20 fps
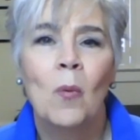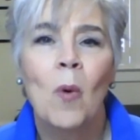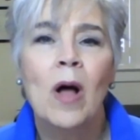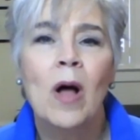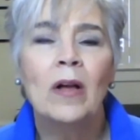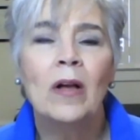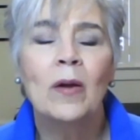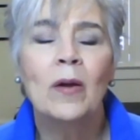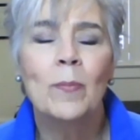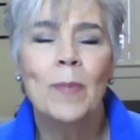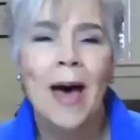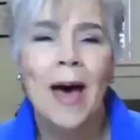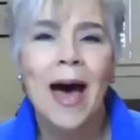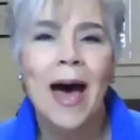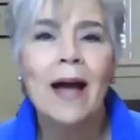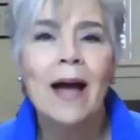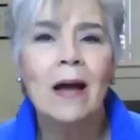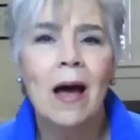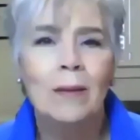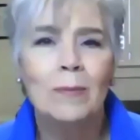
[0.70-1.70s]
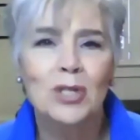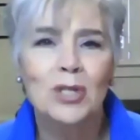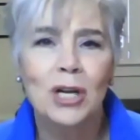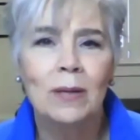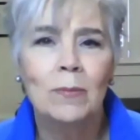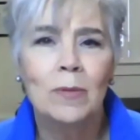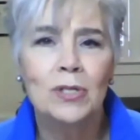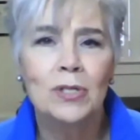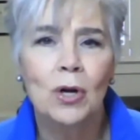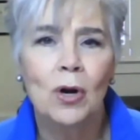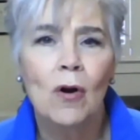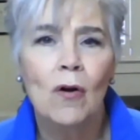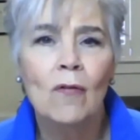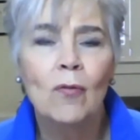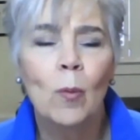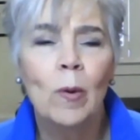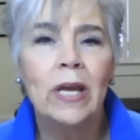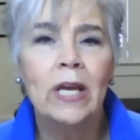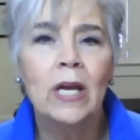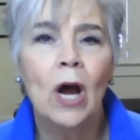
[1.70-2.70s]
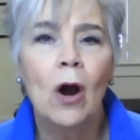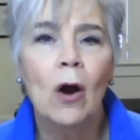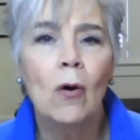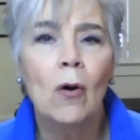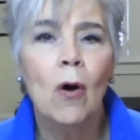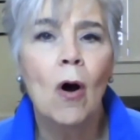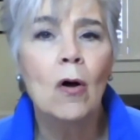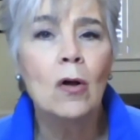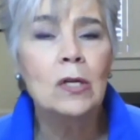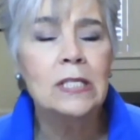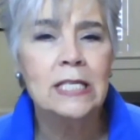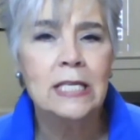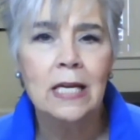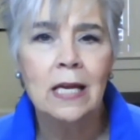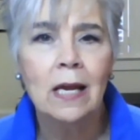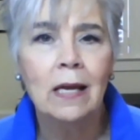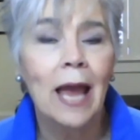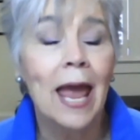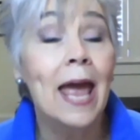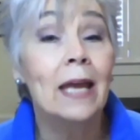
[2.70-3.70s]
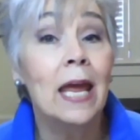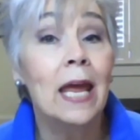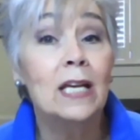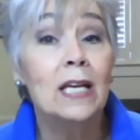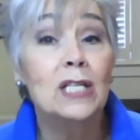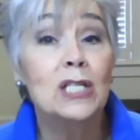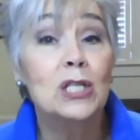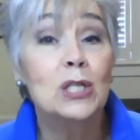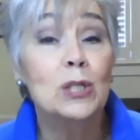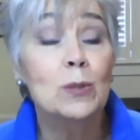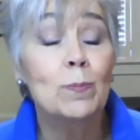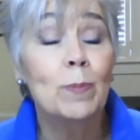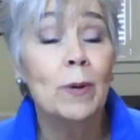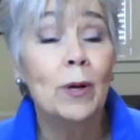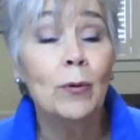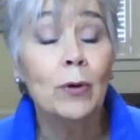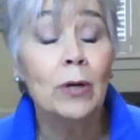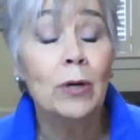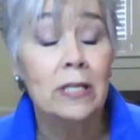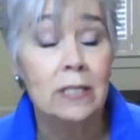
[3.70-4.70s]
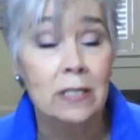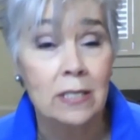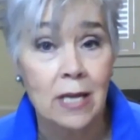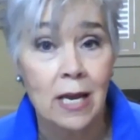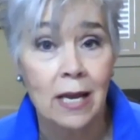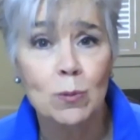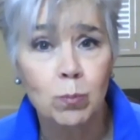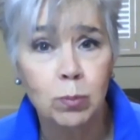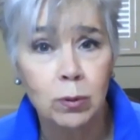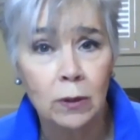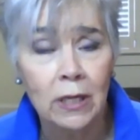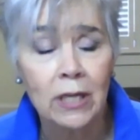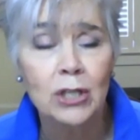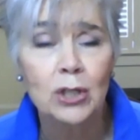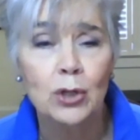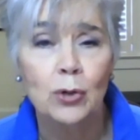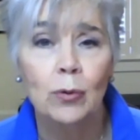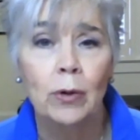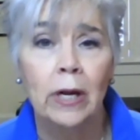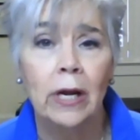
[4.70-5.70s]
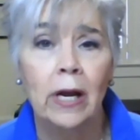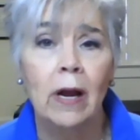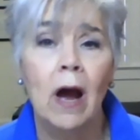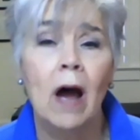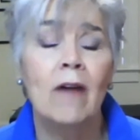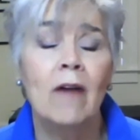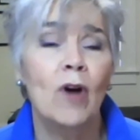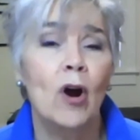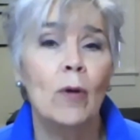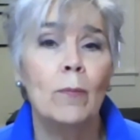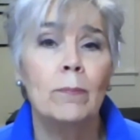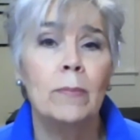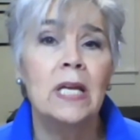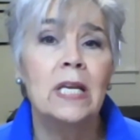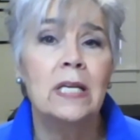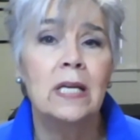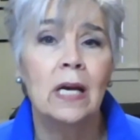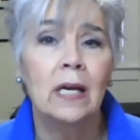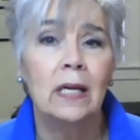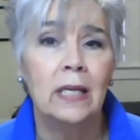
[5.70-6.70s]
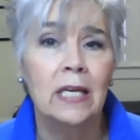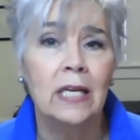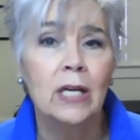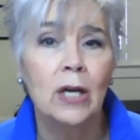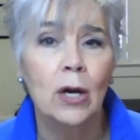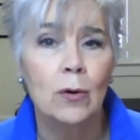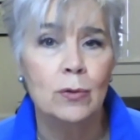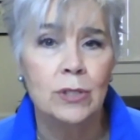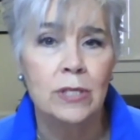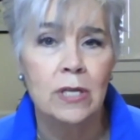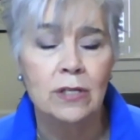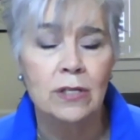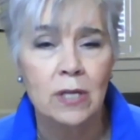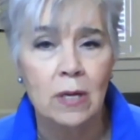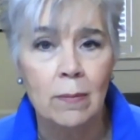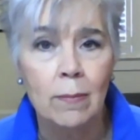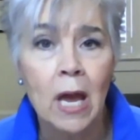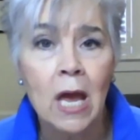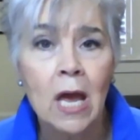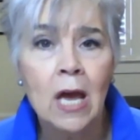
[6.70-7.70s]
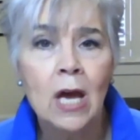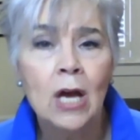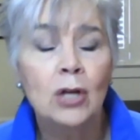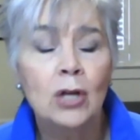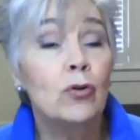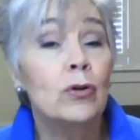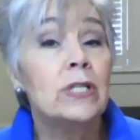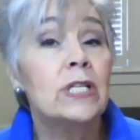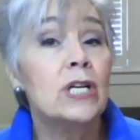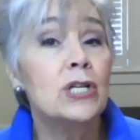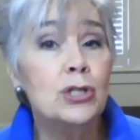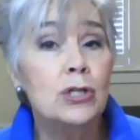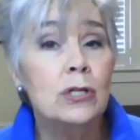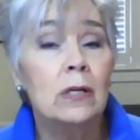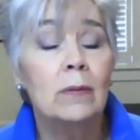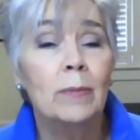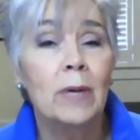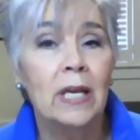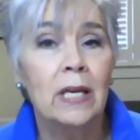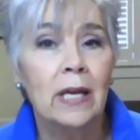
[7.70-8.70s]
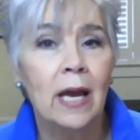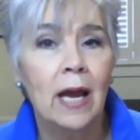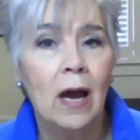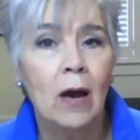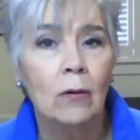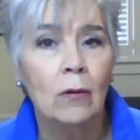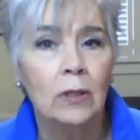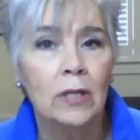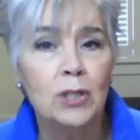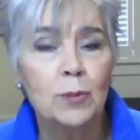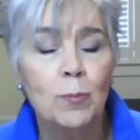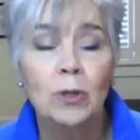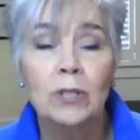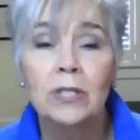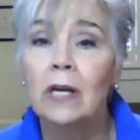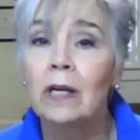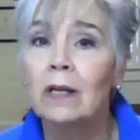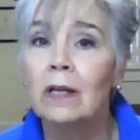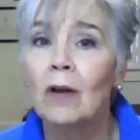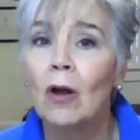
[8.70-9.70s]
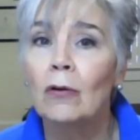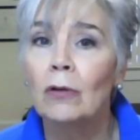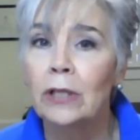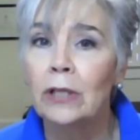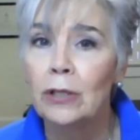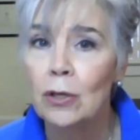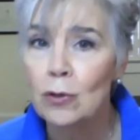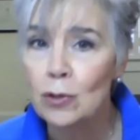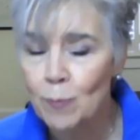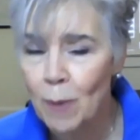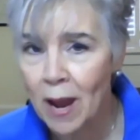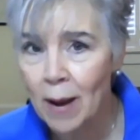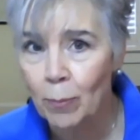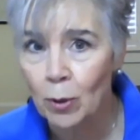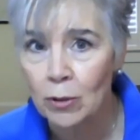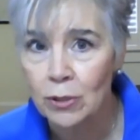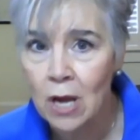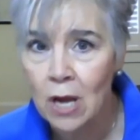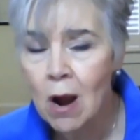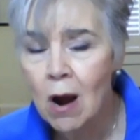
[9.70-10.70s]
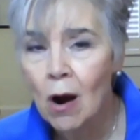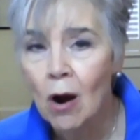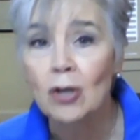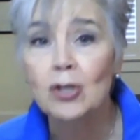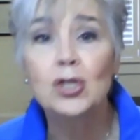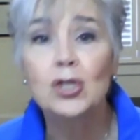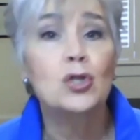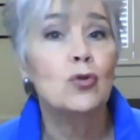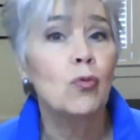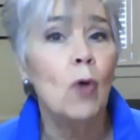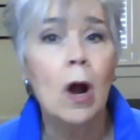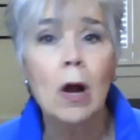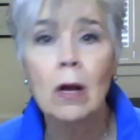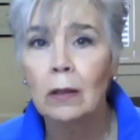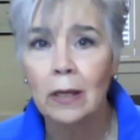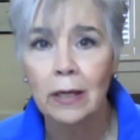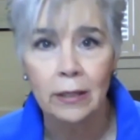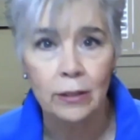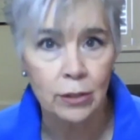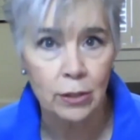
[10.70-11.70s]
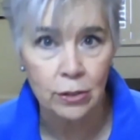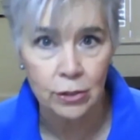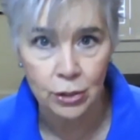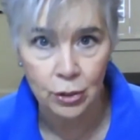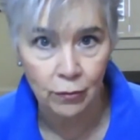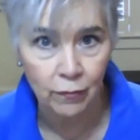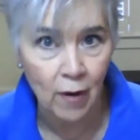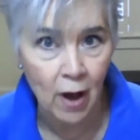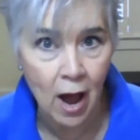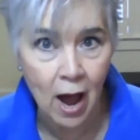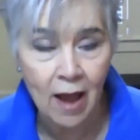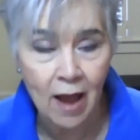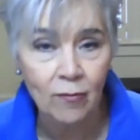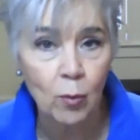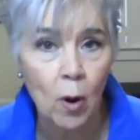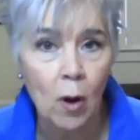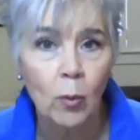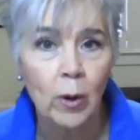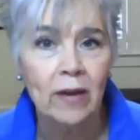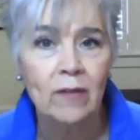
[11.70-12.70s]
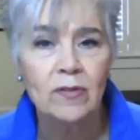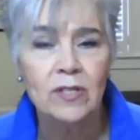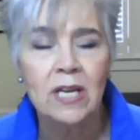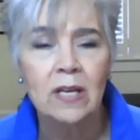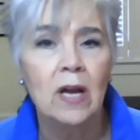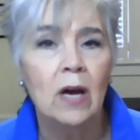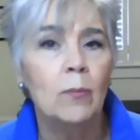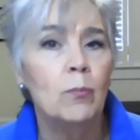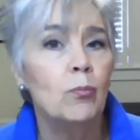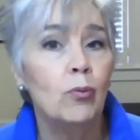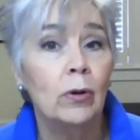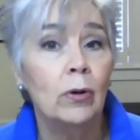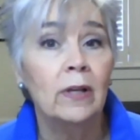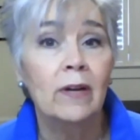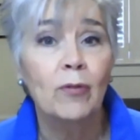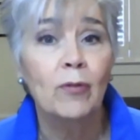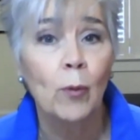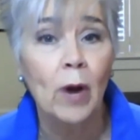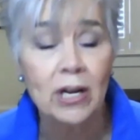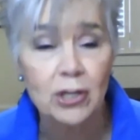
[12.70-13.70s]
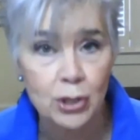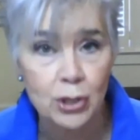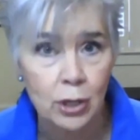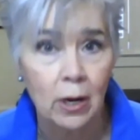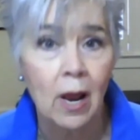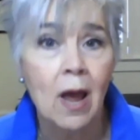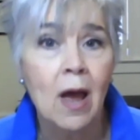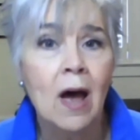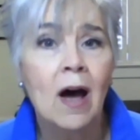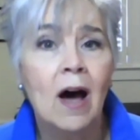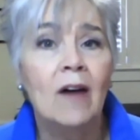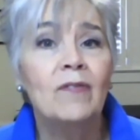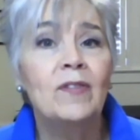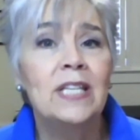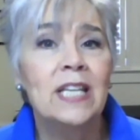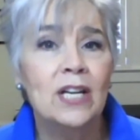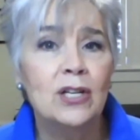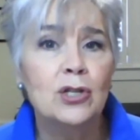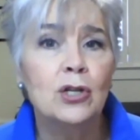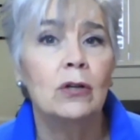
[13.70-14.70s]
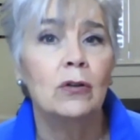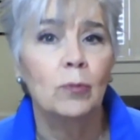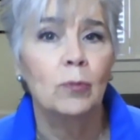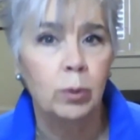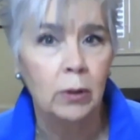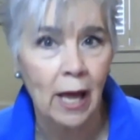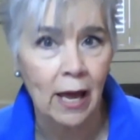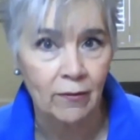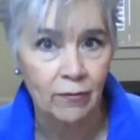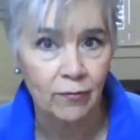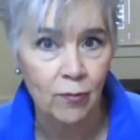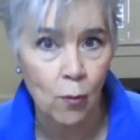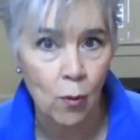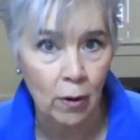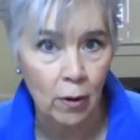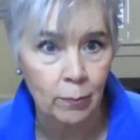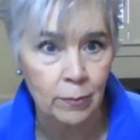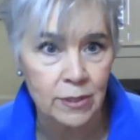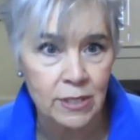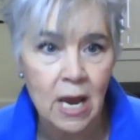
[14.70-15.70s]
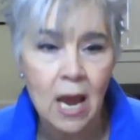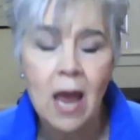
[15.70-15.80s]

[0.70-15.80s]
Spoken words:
Welcome back. I'm Jeanne Meserve. We are all seeing and experiencing the splintering of our media ecosystem. Traditional media outlets, particularly newspapers, are struggling to survive while we have seen a proliferation of digital platforms.